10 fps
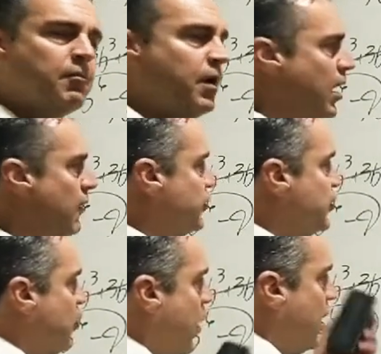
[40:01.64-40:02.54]
of
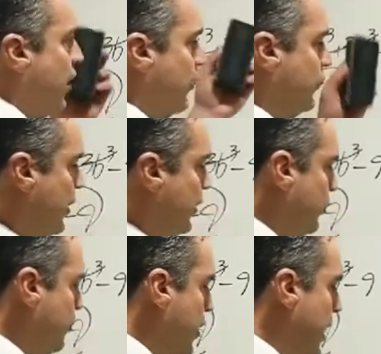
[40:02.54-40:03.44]
squares is
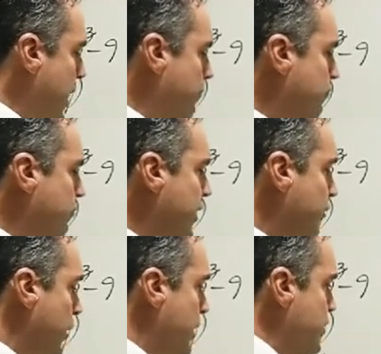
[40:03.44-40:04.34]
prime because of
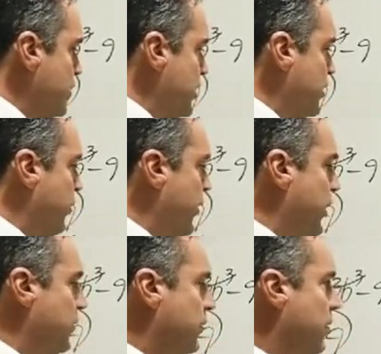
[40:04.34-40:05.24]
what I just explained,
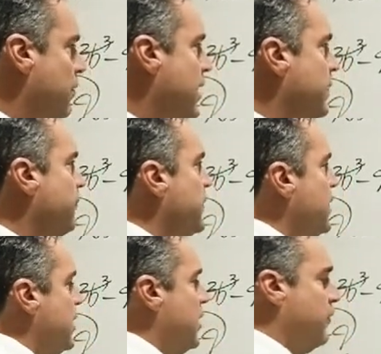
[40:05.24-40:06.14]
all right?
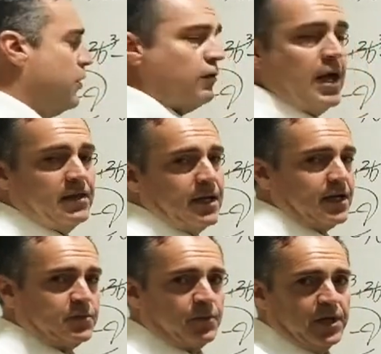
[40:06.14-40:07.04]
If you don't like that
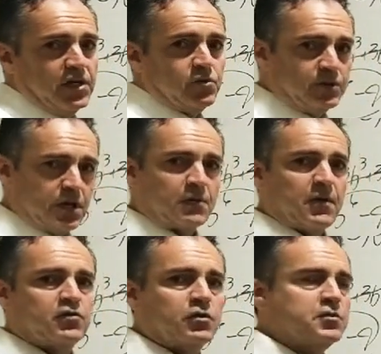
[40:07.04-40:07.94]
explanation, we talked about
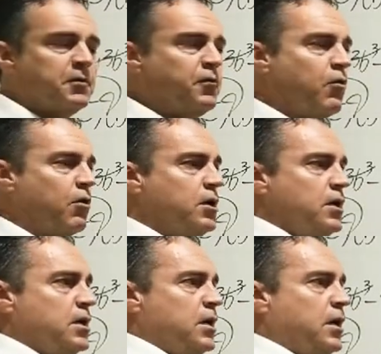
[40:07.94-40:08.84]
this once before,
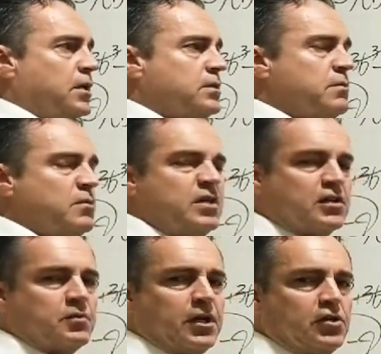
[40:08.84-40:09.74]
sometimes the
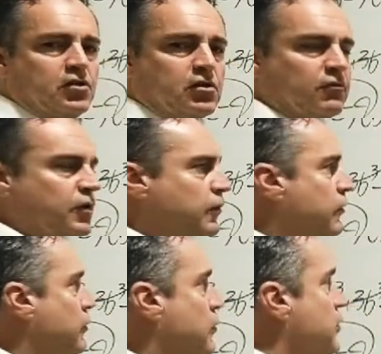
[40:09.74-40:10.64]
explanation confuses
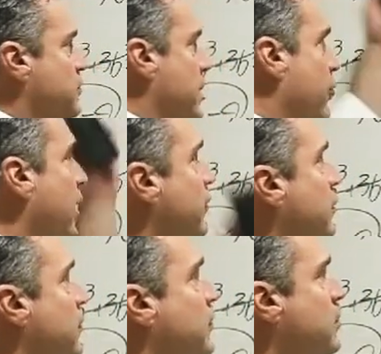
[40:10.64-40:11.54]
you, just memorize it.
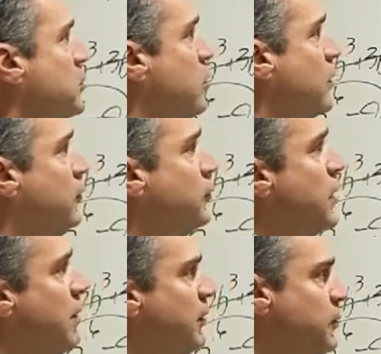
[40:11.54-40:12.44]
The sum of squares is
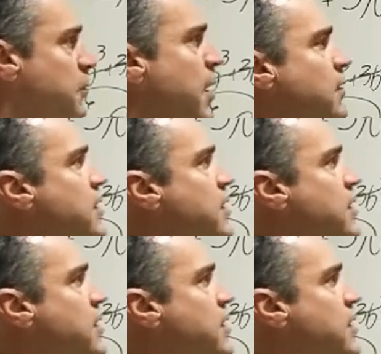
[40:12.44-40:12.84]
prime. Let's move on to the